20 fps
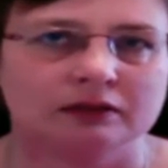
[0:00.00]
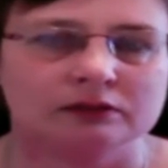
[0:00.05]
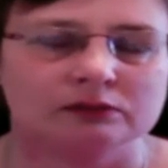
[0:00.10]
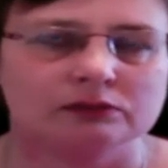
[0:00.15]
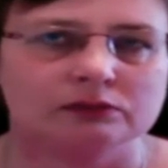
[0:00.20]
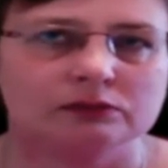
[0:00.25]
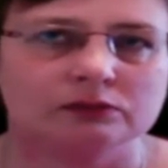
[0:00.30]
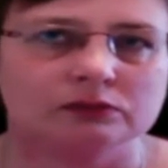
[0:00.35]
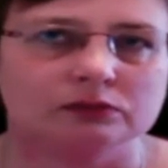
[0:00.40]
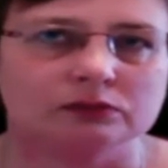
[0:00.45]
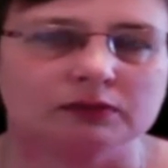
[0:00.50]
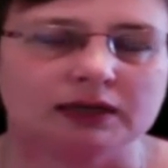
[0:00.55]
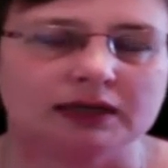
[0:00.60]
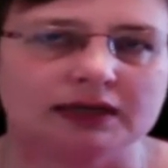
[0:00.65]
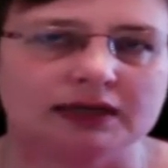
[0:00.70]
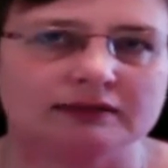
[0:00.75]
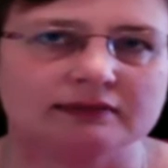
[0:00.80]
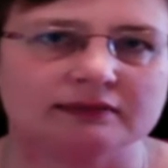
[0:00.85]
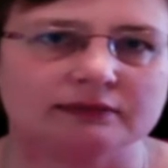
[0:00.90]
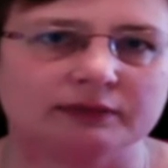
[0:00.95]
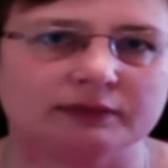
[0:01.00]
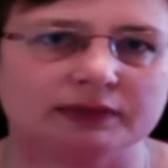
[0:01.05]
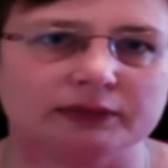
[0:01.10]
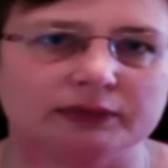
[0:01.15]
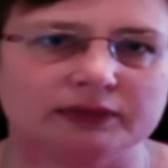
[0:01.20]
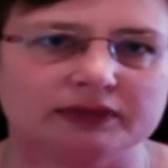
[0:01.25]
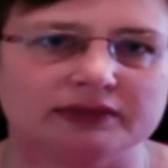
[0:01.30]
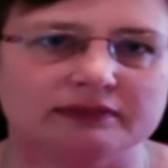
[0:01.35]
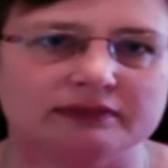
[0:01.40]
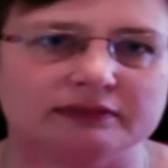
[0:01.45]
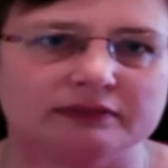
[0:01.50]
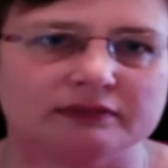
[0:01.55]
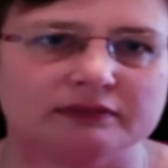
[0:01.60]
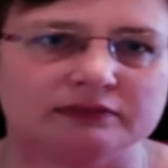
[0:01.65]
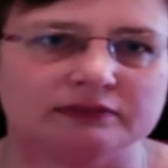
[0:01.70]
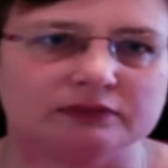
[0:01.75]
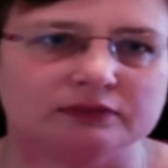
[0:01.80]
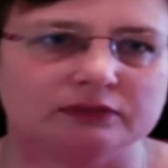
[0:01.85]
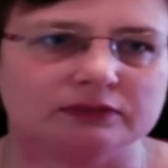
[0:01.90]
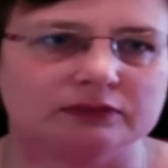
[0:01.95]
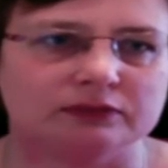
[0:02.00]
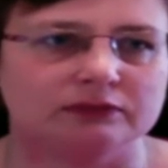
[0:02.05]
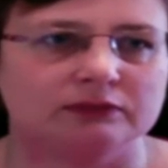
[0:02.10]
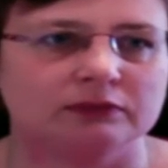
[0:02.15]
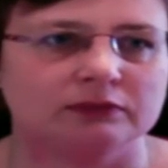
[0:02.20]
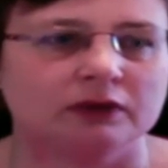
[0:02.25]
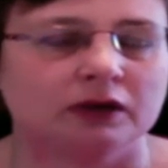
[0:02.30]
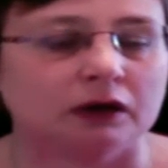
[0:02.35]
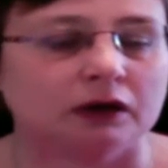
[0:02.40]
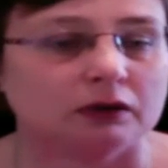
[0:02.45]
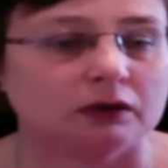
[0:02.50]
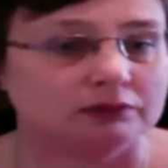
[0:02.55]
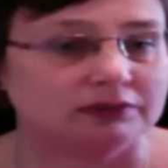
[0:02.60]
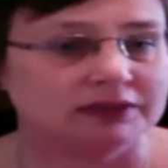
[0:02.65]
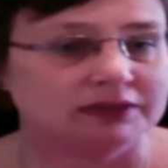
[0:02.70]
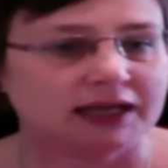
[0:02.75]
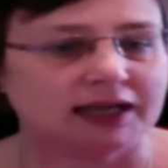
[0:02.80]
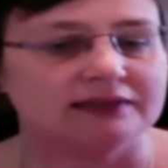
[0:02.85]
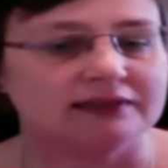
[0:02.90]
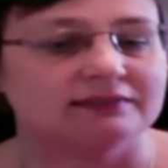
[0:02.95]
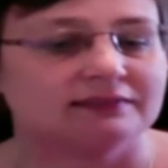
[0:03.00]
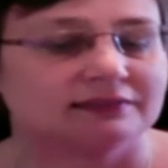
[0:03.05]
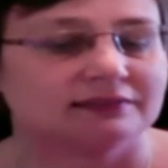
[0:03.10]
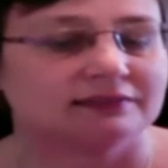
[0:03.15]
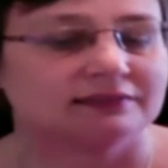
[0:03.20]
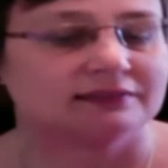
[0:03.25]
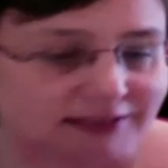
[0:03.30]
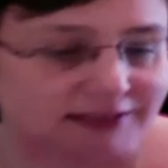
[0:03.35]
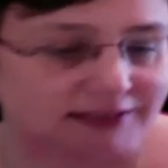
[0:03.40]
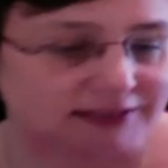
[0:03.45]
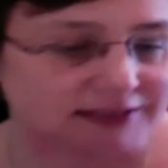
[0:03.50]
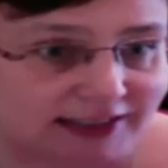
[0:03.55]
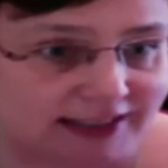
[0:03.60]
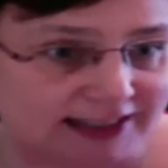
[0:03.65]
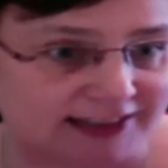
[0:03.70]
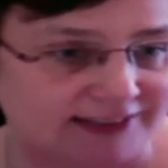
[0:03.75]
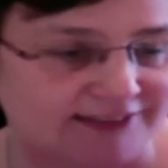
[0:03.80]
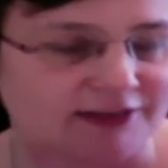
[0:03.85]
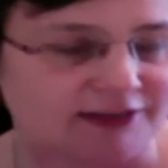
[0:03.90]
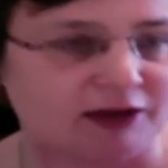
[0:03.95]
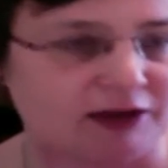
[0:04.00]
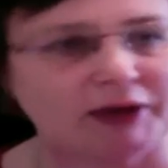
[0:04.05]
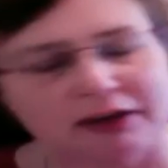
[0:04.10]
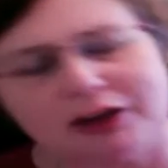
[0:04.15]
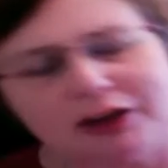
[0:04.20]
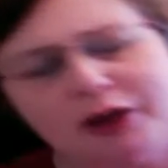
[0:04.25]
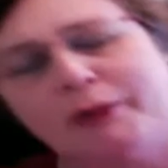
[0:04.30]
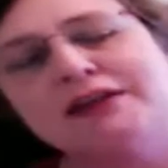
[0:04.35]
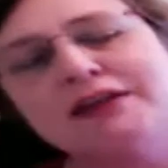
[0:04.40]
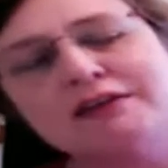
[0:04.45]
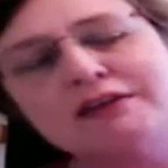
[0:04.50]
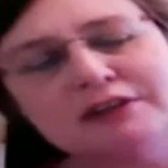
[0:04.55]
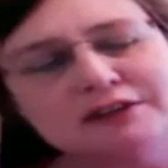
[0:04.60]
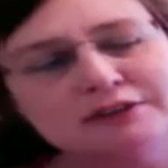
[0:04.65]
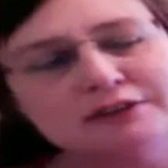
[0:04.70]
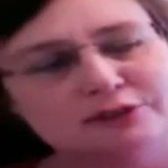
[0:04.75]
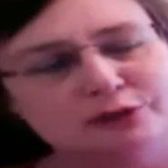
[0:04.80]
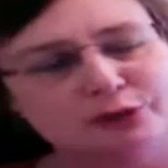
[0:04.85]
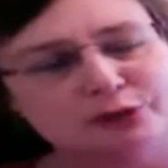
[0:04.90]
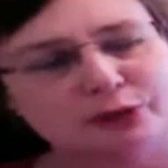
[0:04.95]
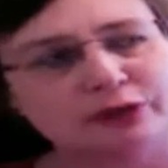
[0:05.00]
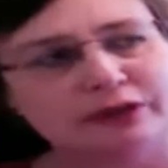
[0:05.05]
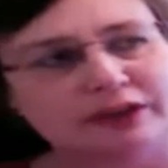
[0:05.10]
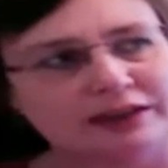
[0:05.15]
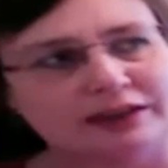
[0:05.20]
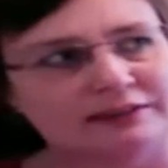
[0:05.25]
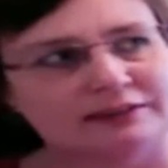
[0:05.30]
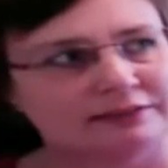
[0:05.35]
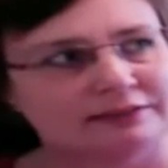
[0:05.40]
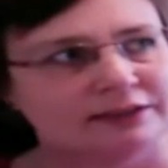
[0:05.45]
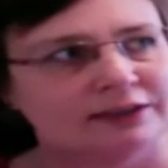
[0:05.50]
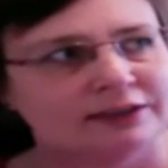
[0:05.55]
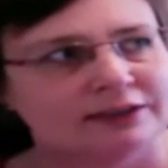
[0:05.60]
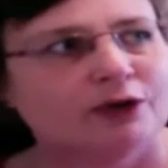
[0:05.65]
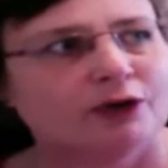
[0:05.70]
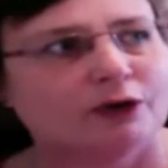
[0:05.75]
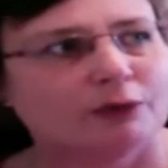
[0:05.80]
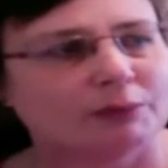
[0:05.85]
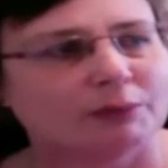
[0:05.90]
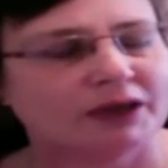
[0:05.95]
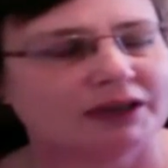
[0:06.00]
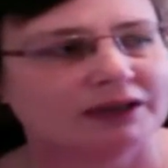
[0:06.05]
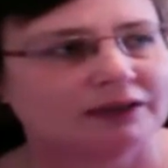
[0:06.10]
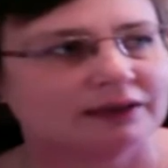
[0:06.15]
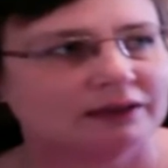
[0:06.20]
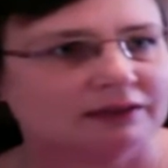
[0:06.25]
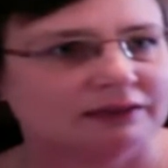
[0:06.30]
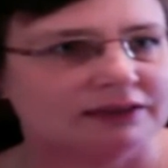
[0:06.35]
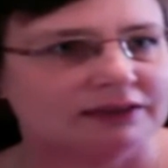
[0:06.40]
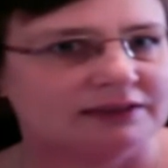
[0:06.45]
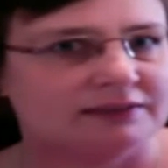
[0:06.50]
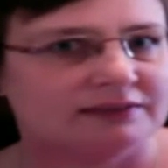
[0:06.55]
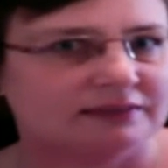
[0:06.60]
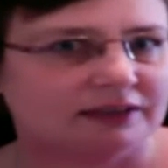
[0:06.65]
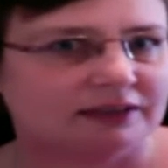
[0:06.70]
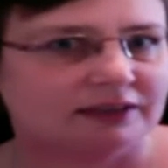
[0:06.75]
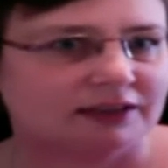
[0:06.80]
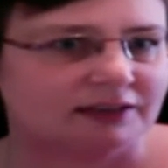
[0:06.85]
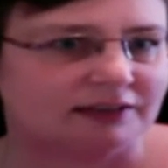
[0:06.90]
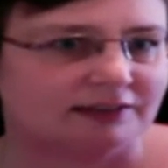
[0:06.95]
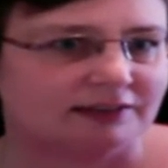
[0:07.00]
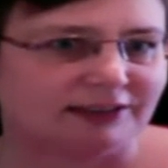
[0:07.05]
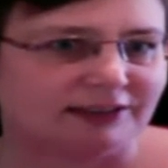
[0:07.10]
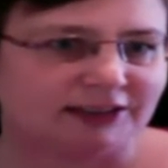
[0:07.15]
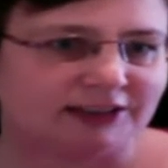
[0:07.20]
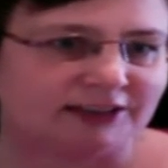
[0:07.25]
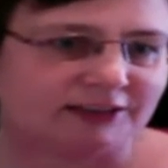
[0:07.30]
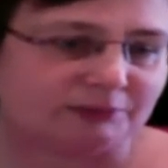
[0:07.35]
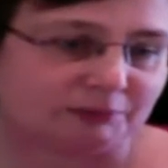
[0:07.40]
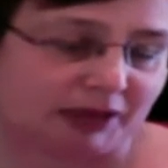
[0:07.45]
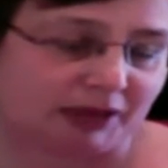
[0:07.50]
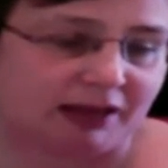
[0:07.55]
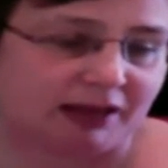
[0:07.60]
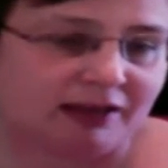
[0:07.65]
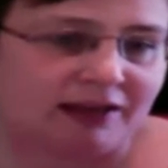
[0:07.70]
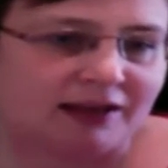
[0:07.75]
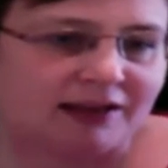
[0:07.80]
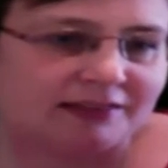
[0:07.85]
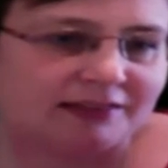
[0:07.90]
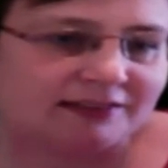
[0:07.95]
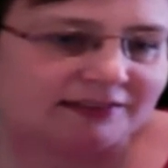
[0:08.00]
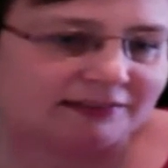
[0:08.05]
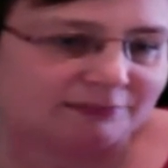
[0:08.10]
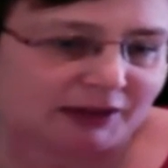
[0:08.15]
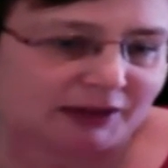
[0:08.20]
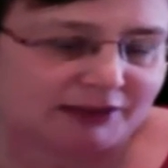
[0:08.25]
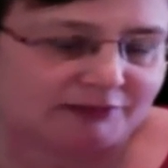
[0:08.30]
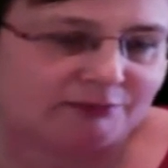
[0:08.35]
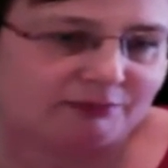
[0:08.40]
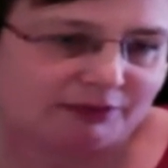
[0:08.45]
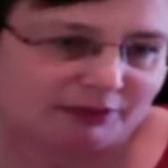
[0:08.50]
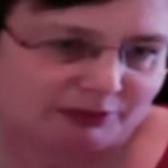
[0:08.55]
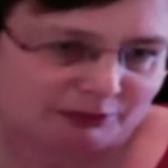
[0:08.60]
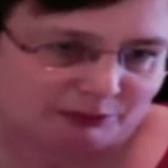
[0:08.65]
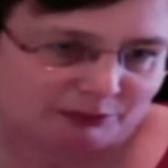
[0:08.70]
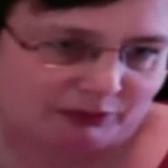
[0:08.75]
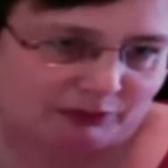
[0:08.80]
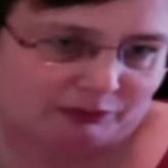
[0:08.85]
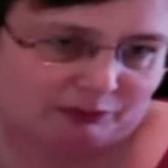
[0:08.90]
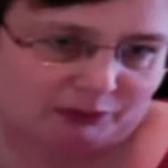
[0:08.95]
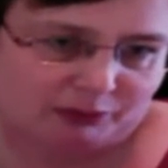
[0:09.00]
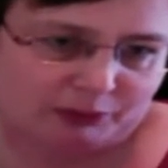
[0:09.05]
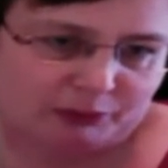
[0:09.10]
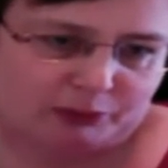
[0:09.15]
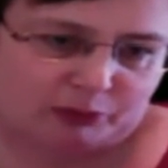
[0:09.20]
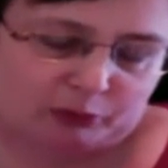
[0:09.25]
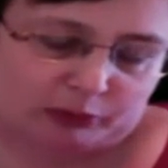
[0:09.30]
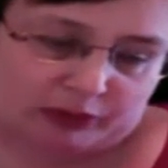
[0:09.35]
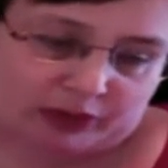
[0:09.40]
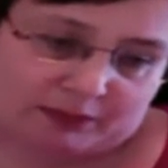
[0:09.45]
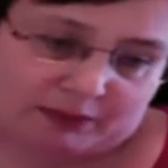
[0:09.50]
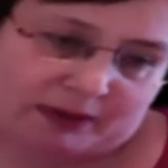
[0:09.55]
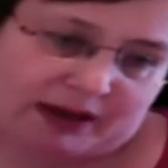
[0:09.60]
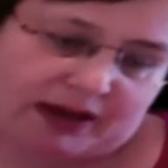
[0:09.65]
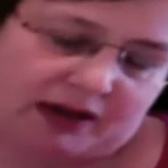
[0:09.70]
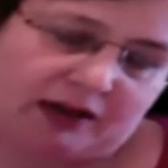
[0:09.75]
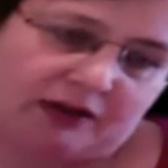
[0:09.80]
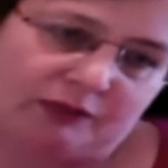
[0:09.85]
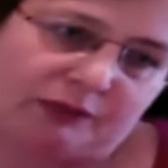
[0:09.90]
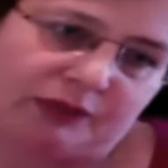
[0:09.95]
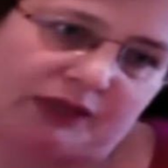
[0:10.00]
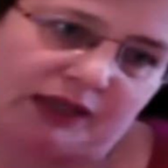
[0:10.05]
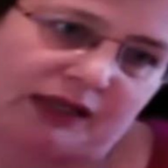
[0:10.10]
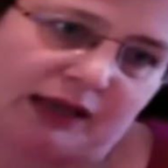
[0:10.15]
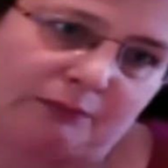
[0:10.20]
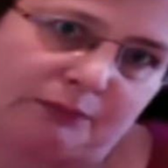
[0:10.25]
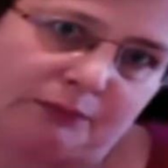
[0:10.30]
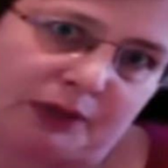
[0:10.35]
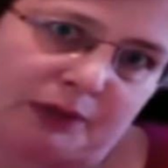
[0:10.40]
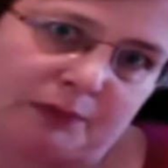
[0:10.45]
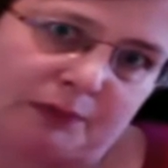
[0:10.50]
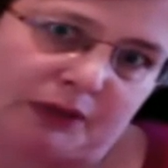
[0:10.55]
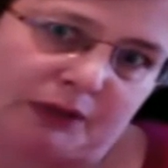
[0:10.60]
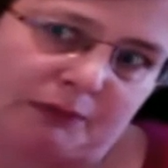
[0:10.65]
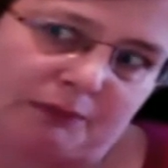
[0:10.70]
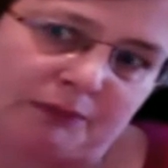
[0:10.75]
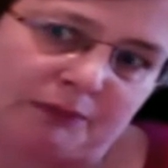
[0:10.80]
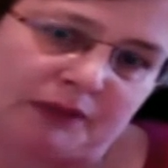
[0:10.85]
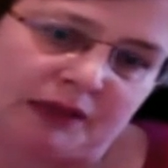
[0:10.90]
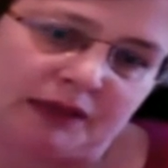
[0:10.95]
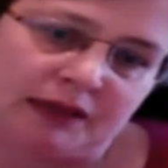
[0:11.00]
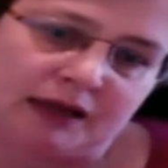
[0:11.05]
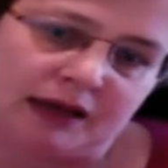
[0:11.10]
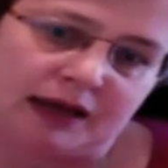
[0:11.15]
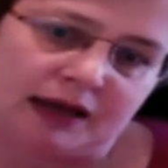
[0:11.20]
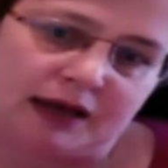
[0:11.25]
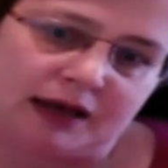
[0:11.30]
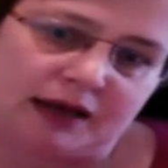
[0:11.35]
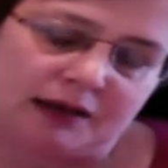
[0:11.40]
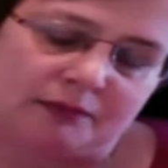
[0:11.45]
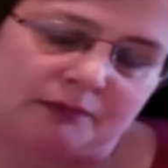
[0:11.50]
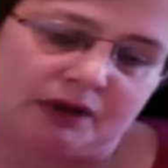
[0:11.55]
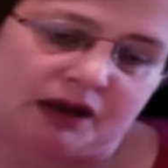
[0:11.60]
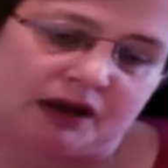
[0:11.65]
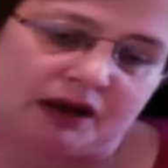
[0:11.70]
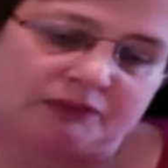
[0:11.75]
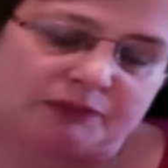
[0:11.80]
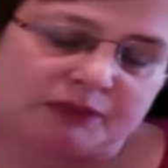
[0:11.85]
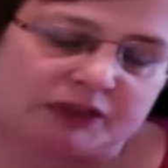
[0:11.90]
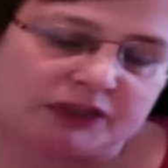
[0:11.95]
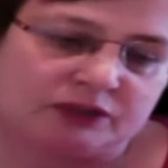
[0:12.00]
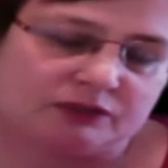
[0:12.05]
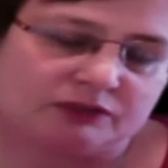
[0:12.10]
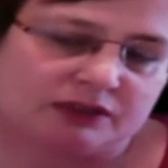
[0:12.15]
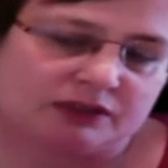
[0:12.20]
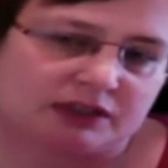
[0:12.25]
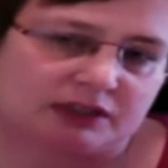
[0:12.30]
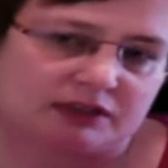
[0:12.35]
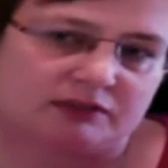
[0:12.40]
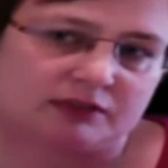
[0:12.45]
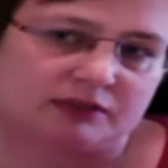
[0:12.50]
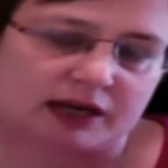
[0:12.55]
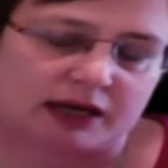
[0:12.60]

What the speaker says: What else do I always install? Oh, yes, Lead-In. Oh, well, no, I don't install this on my client site as such, but this is we were talking about it at WordCamp Birmingham. I've been using this